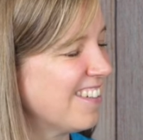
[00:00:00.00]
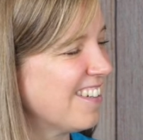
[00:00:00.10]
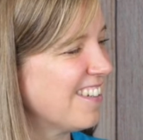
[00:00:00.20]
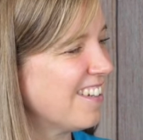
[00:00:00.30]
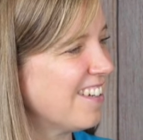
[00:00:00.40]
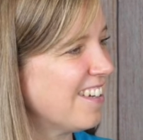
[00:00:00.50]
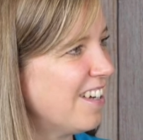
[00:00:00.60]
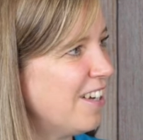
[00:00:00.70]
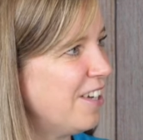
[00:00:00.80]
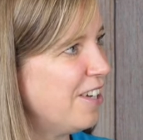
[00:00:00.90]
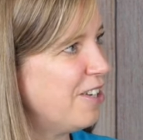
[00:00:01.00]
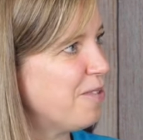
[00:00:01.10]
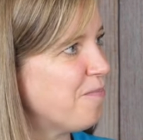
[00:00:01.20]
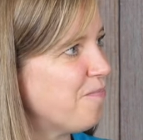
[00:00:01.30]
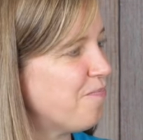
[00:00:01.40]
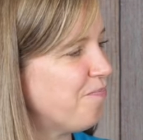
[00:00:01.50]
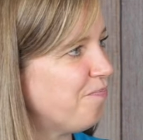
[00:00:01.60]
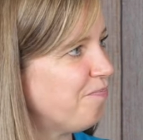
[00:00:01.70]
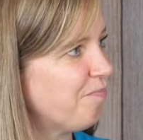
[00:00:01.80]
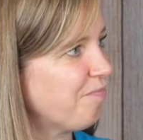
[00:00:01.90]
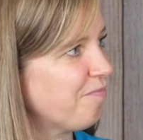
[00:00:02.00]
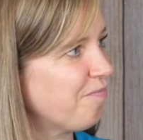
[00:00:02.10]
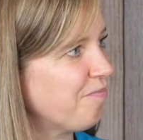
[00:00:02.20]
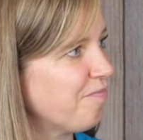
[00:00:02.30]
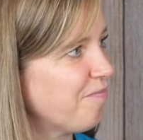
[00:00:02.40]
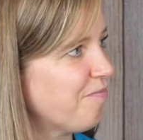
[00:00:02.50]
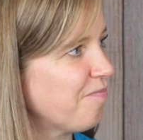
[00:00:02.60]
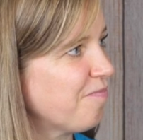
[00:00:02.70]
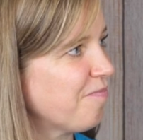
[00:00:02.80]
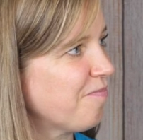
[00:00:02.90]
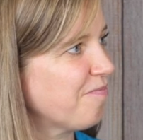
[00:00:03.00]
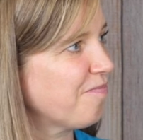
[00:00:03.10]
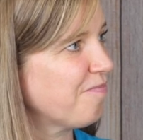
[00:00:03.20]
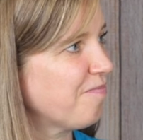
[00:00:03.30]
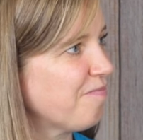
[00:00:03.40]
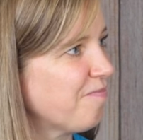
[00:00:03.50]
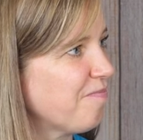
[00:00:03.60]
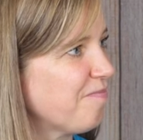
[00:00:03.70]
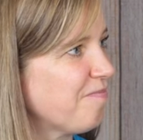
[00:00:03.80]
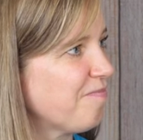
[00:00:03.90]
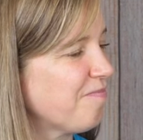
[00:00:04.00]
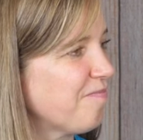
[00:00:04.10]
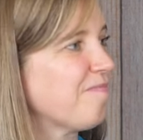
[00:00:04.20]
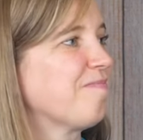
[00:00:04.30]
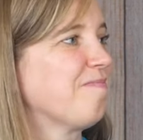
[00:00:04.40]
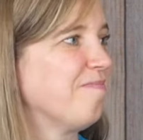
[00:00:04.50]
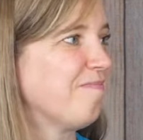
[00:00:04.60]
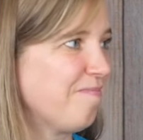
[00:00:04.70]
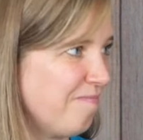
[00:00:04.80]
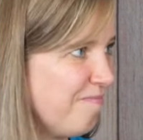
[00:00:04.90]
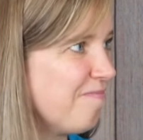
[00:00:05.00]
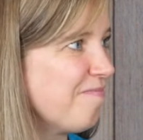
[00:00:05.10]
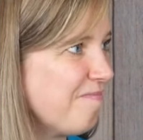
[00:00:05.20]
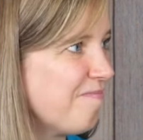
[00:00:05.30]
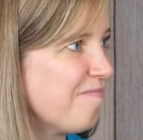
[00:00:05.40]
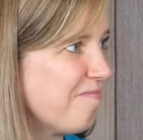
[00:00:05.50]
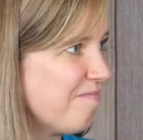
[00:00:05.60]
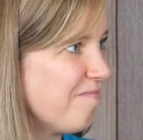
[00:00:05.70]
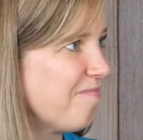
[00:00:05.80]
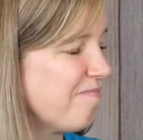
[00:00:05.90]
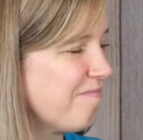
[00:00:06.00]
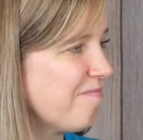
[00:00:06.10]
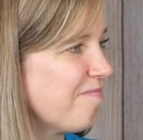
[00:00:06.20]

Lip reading: No words are spoken by the person on screen.